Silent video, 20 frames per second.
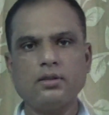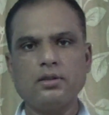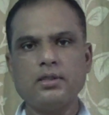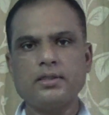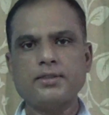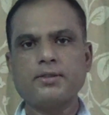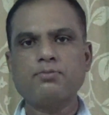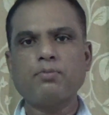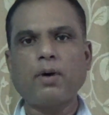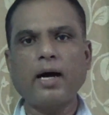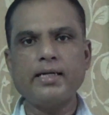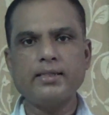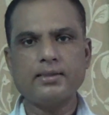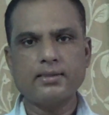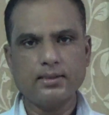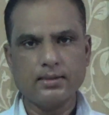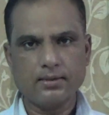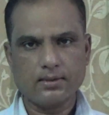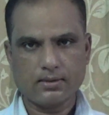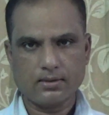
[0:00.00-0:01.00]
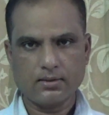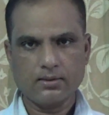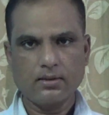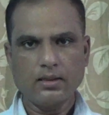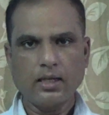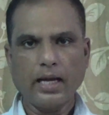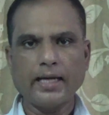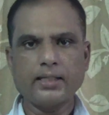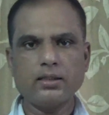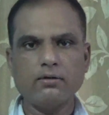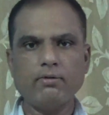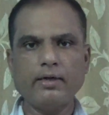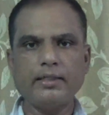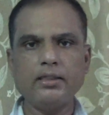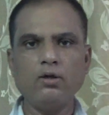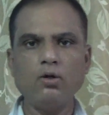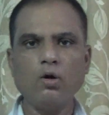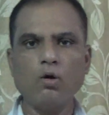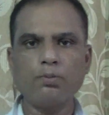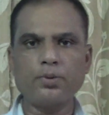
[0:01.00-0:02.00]
spices at a very
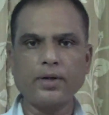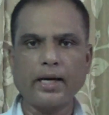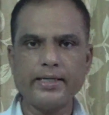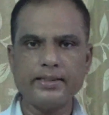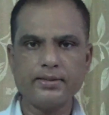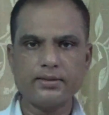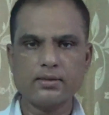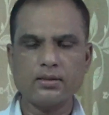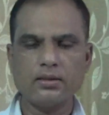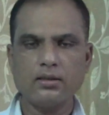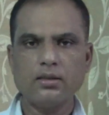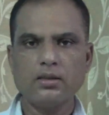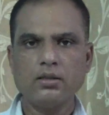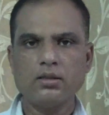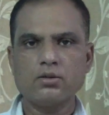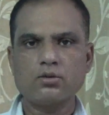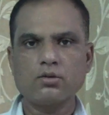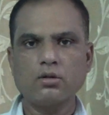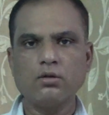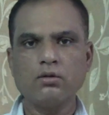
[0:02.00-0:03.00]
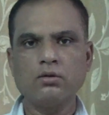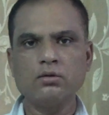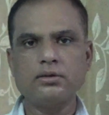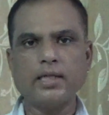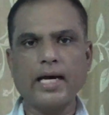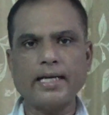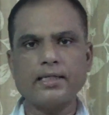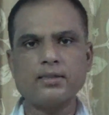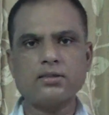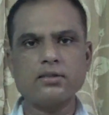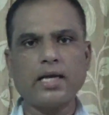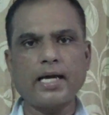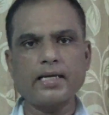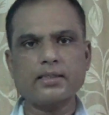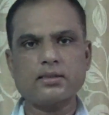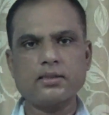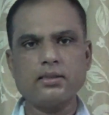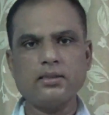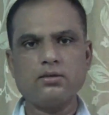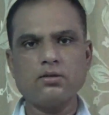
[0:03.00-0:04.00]
low price, so that
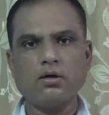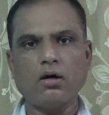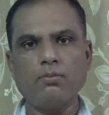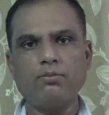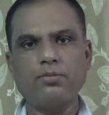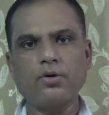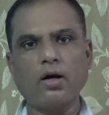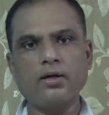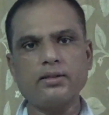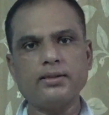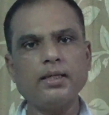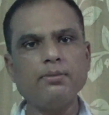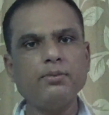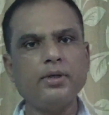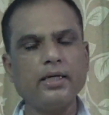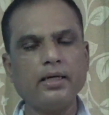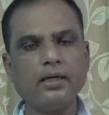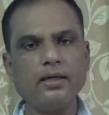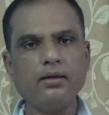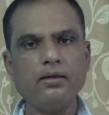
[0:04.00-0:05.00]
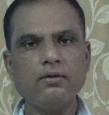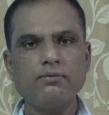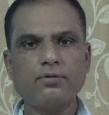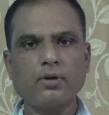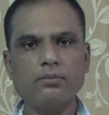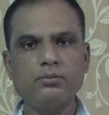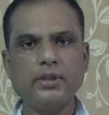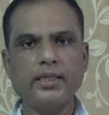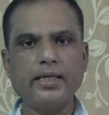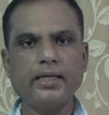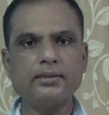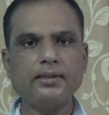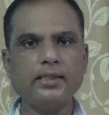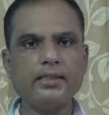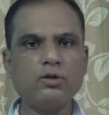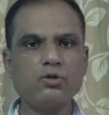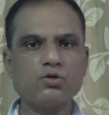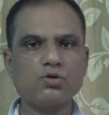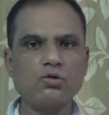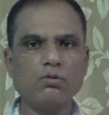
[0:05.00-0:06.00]
attracted or brought them here. From there they
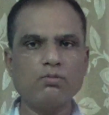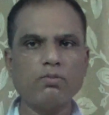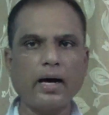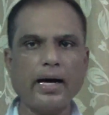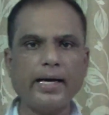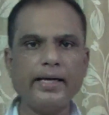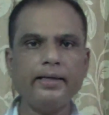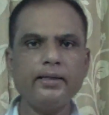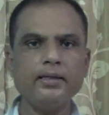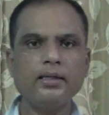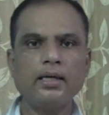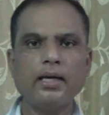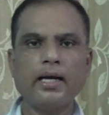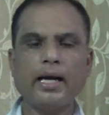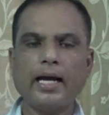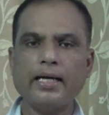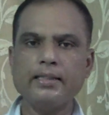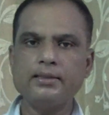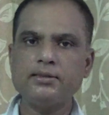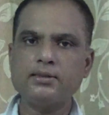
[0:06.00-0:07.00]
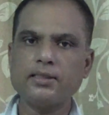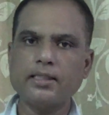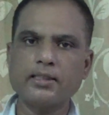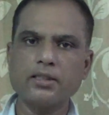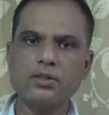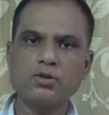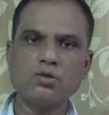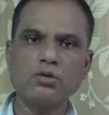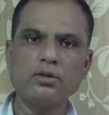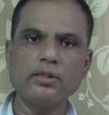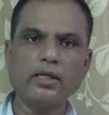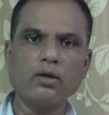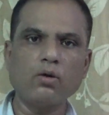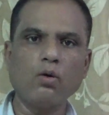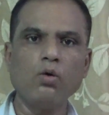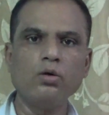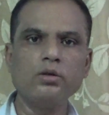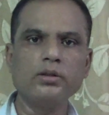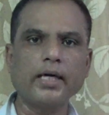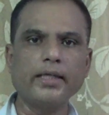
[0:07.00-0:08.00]
used to buy and take it to their
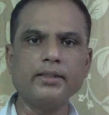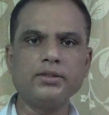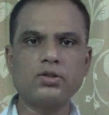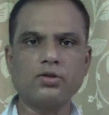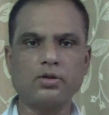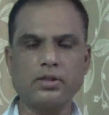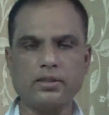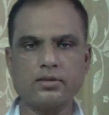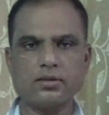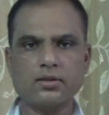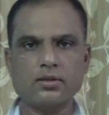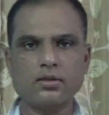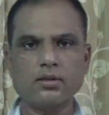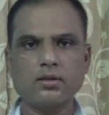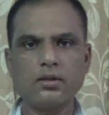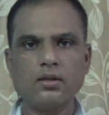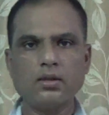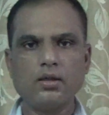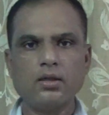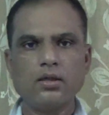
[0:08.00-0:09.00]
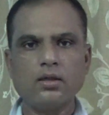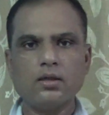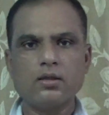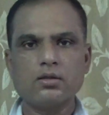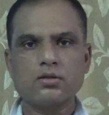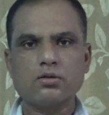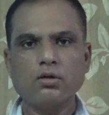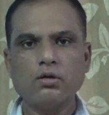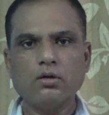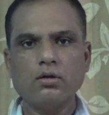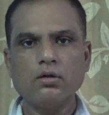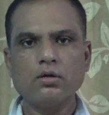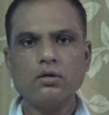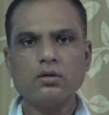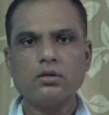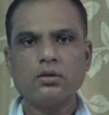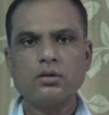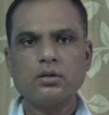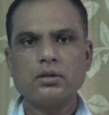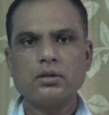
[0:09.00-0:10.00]
own countries. So